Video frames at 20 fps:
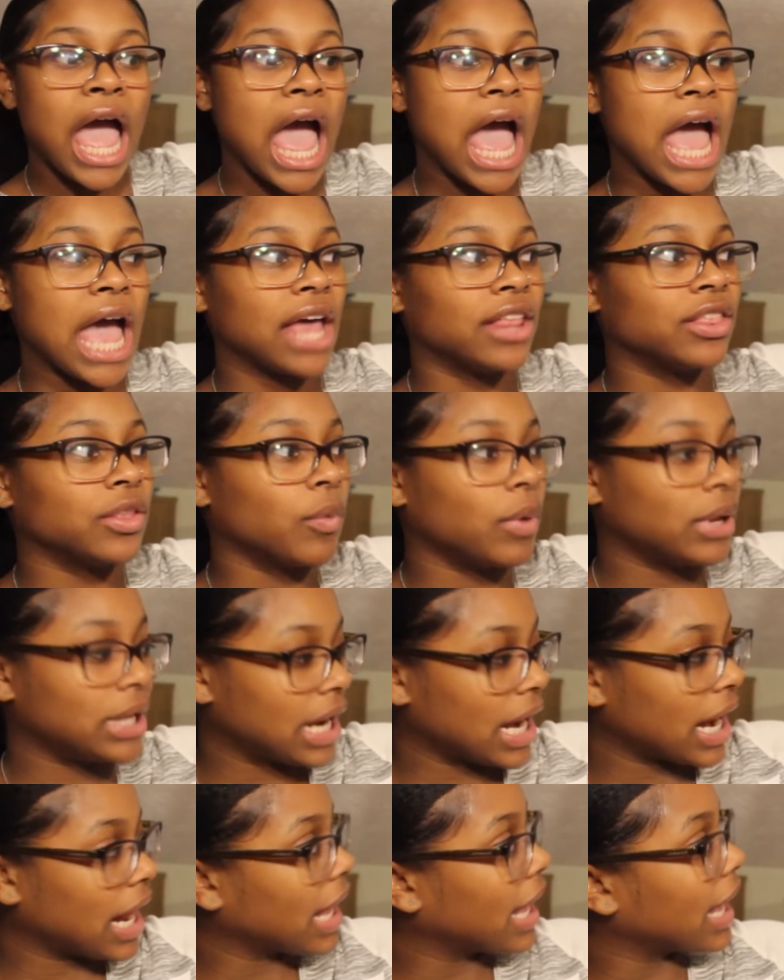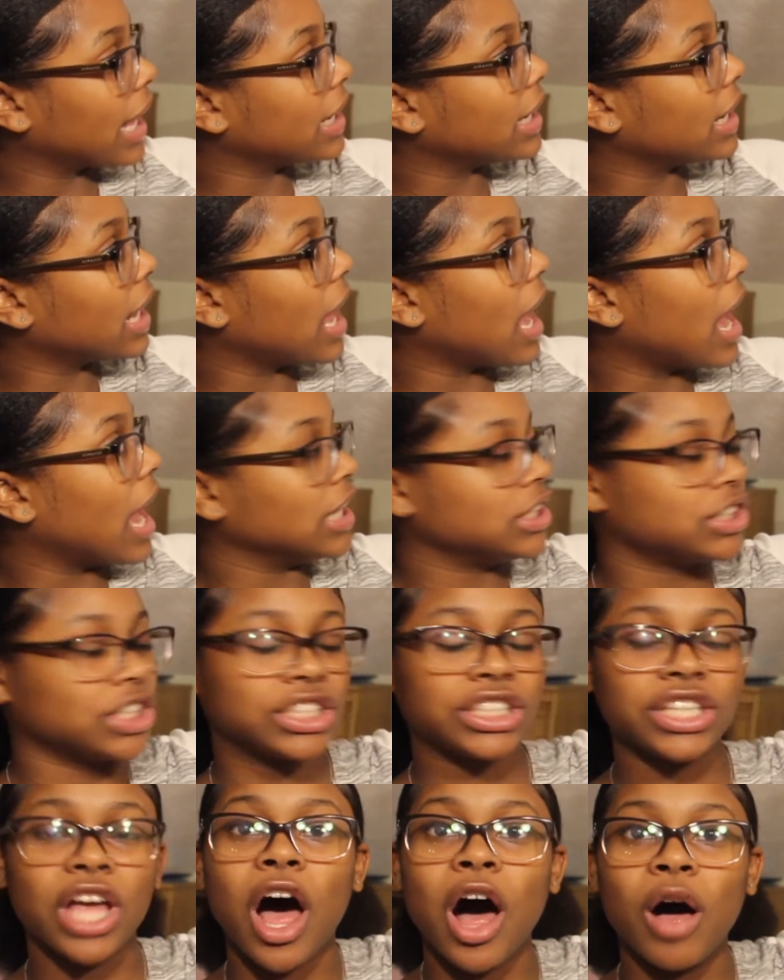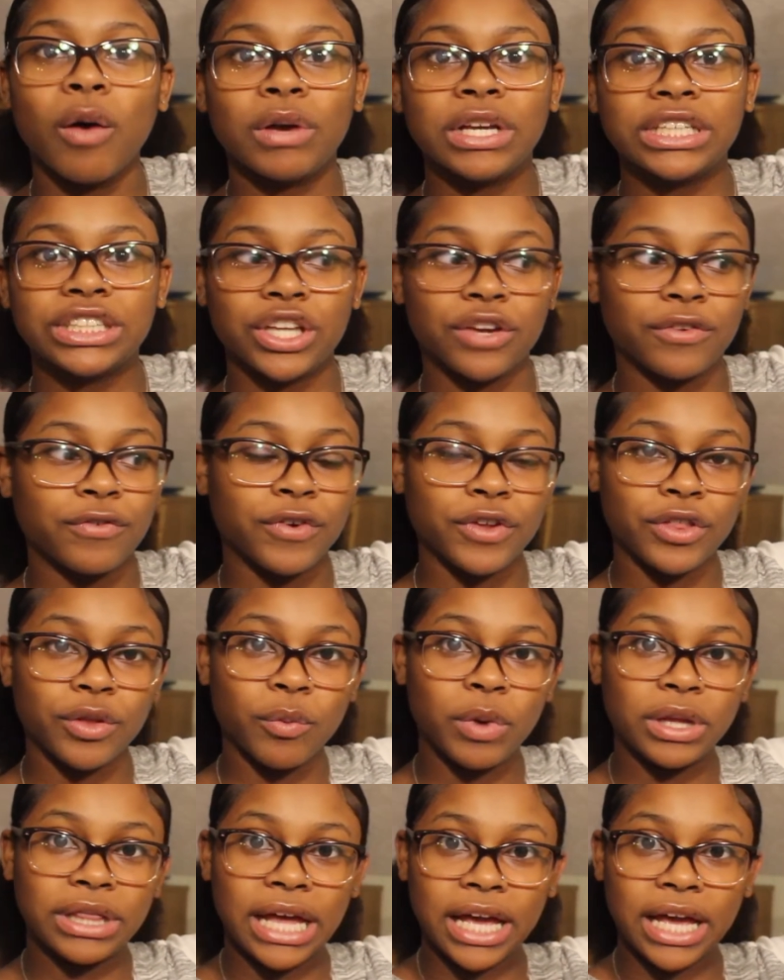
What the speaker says: And the one that I get, I just always look for the one